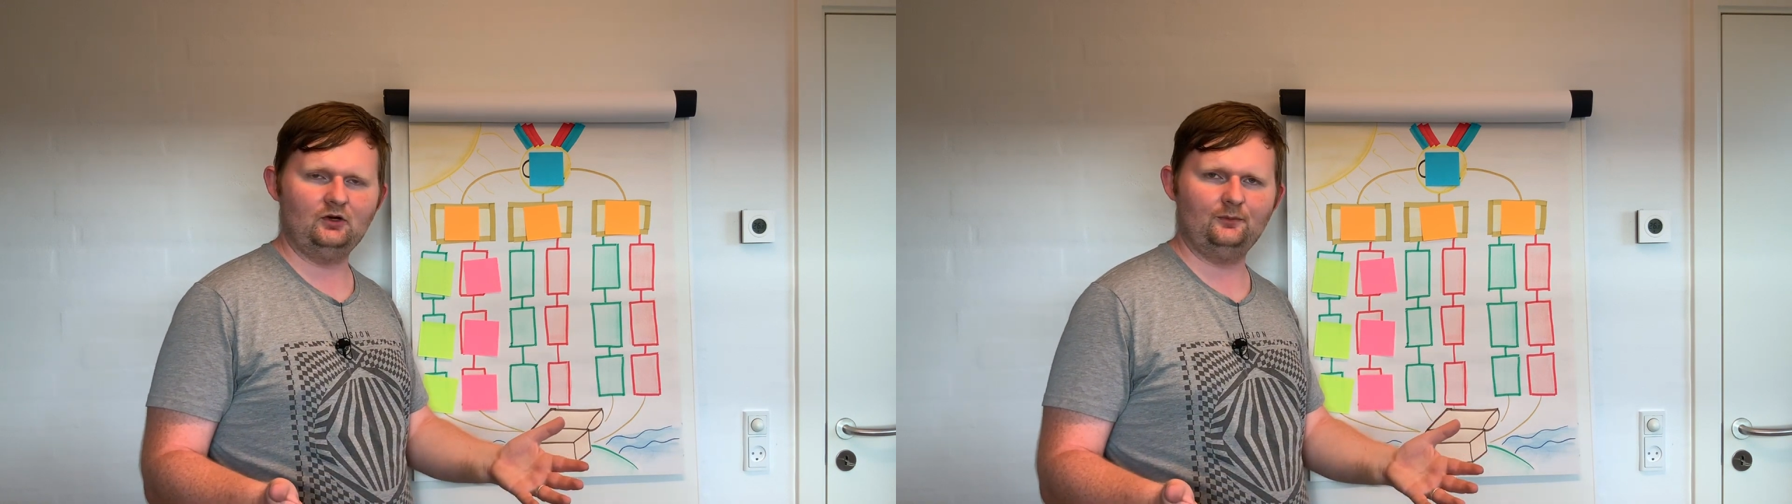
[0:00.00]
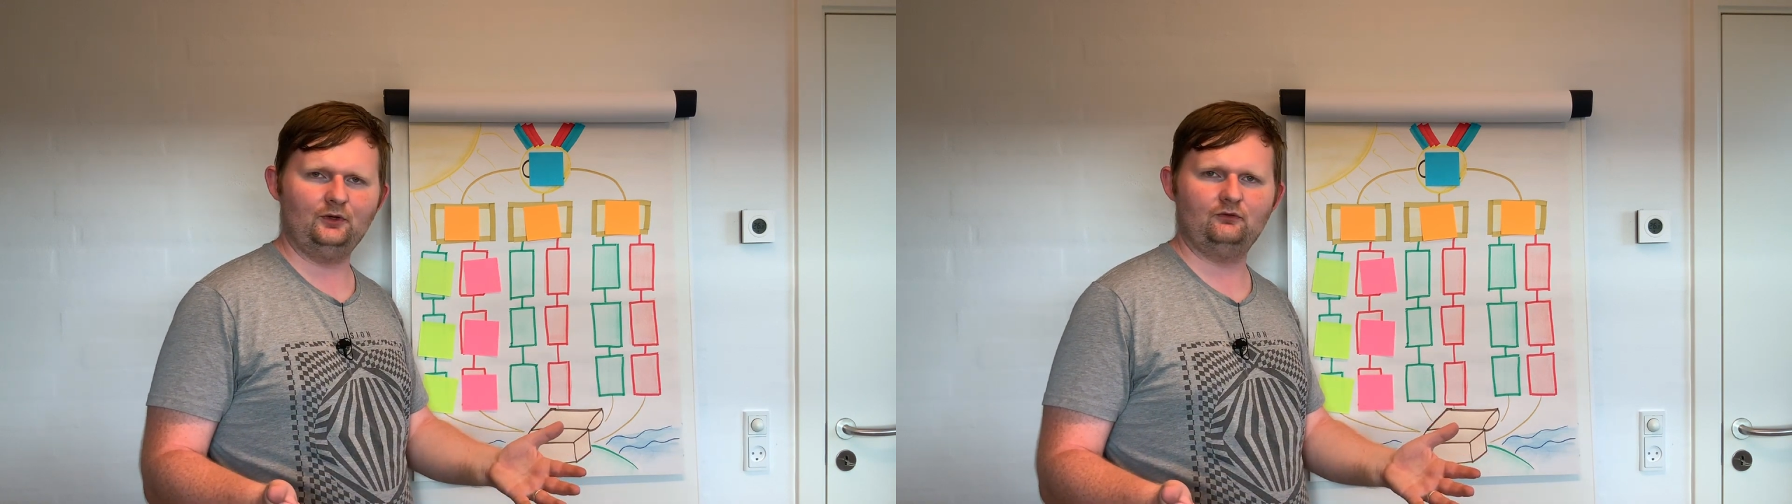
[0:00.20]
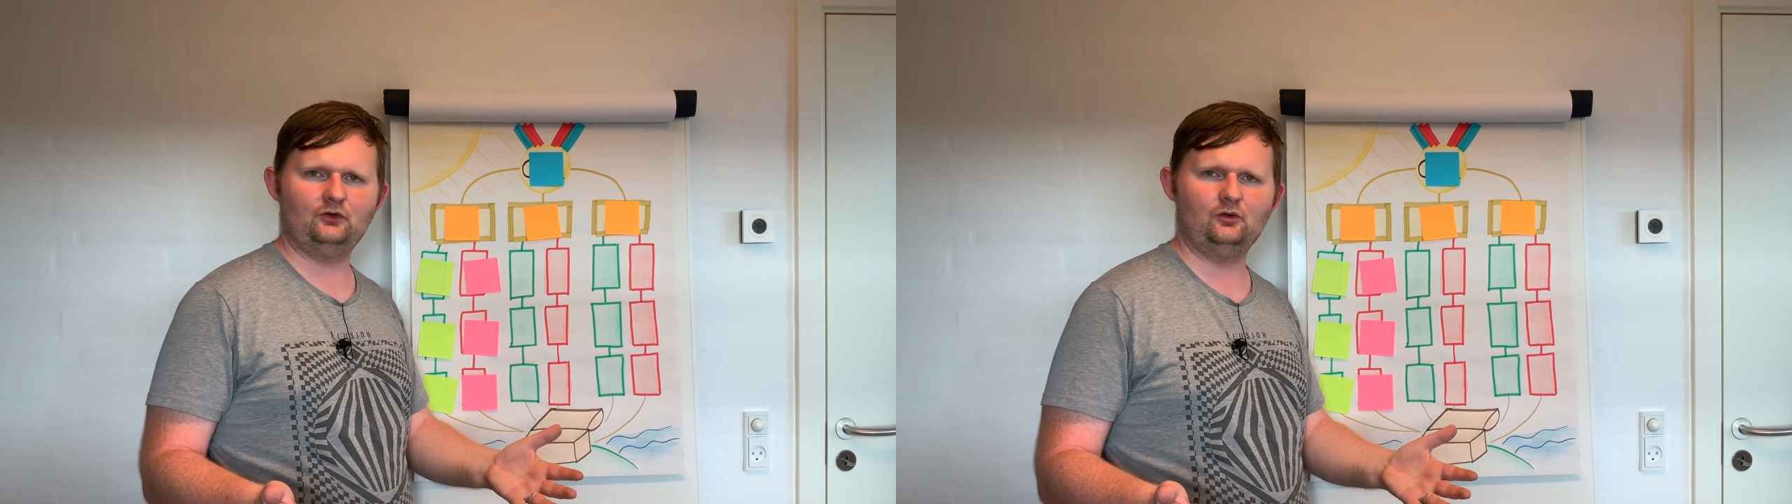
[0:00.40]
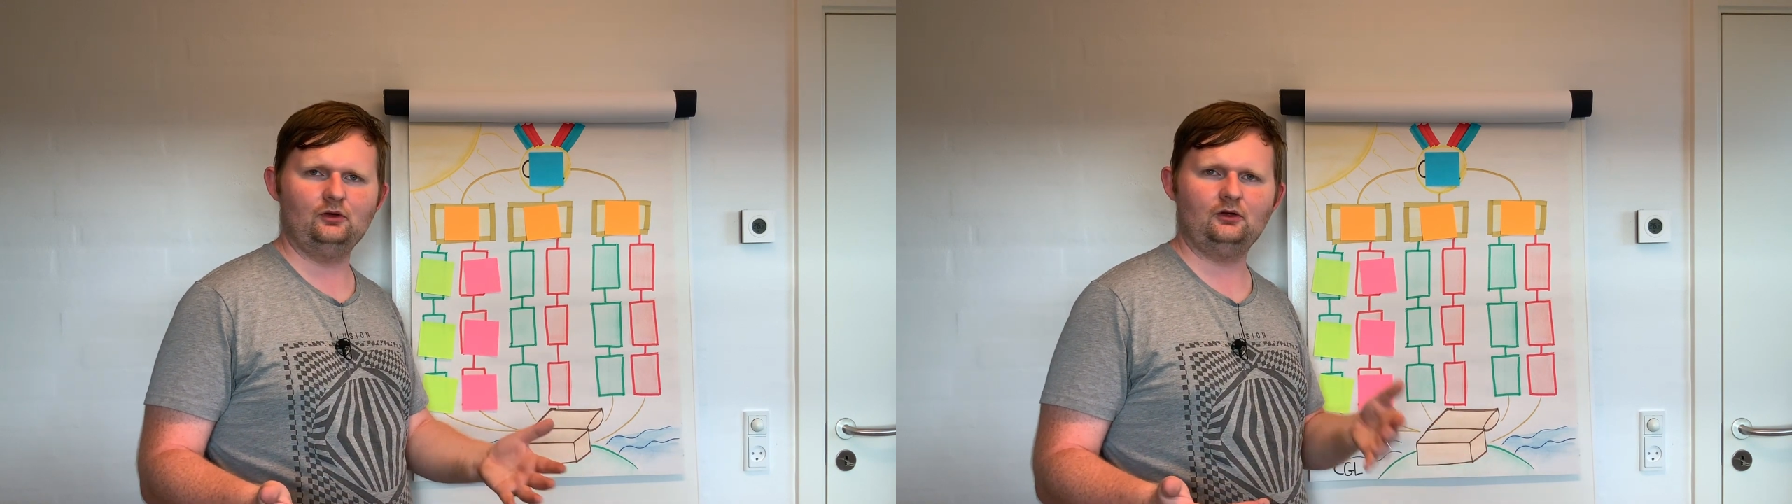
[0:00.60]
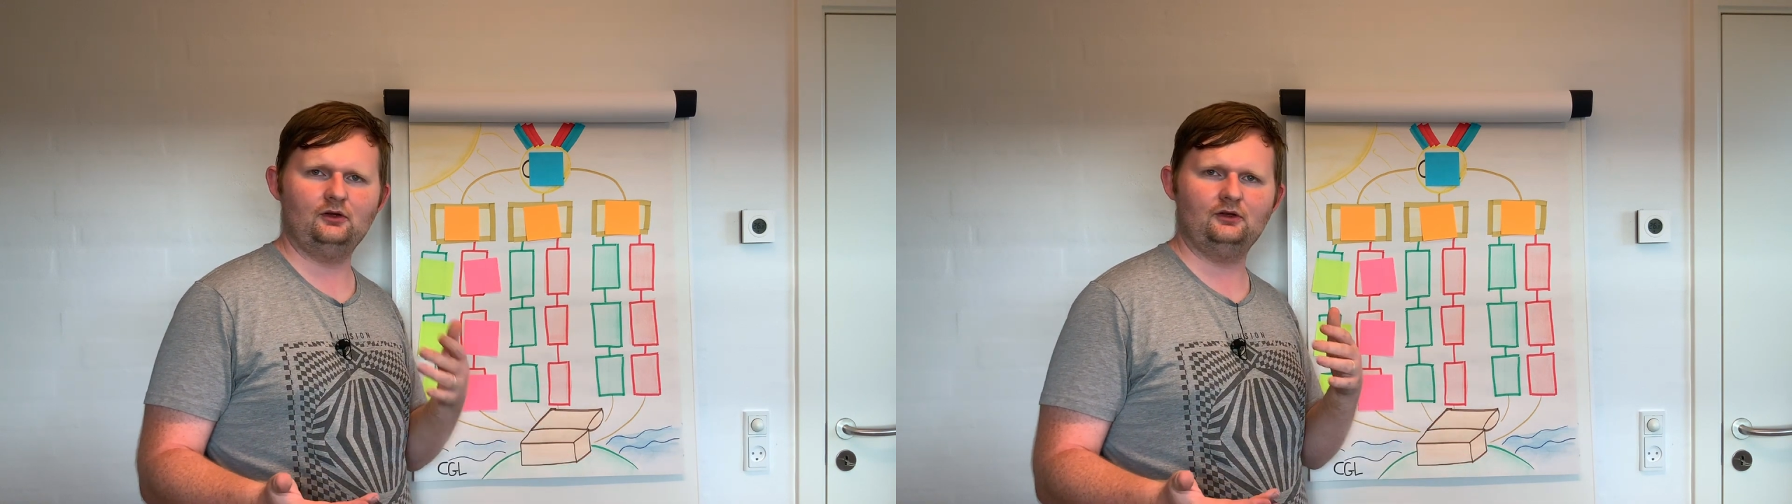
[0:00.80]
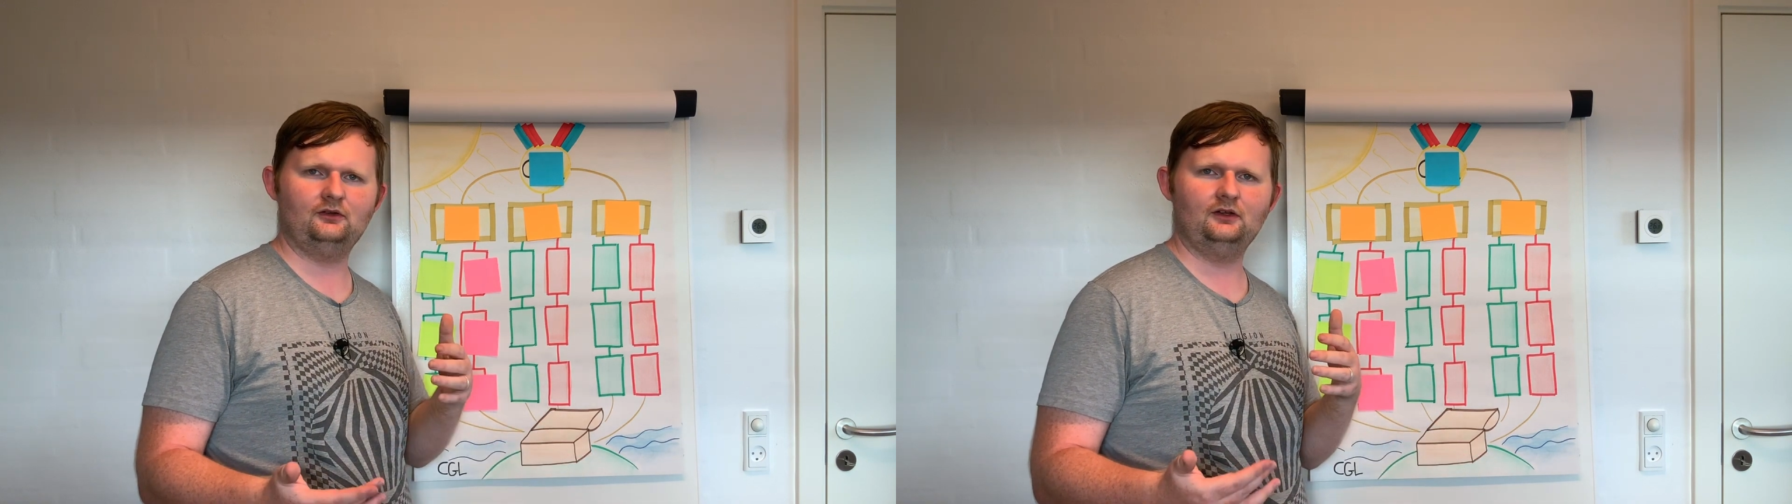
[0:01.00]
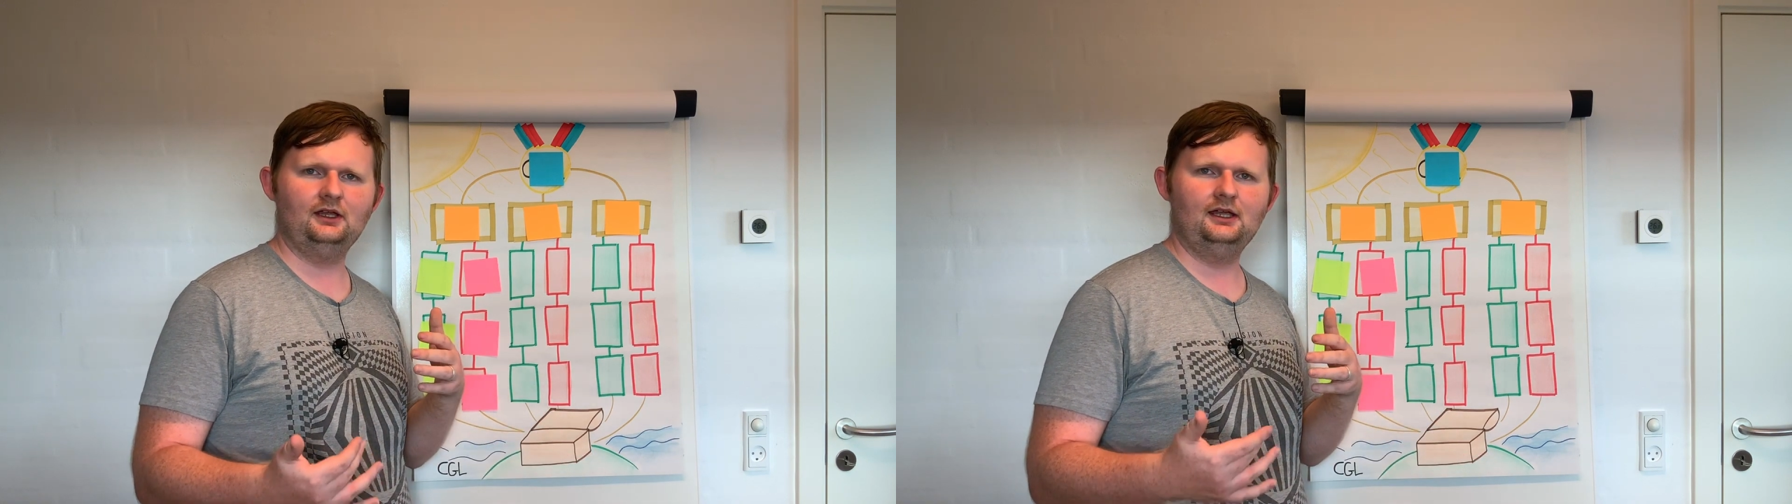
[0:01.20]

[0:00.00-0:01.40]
number of gold coins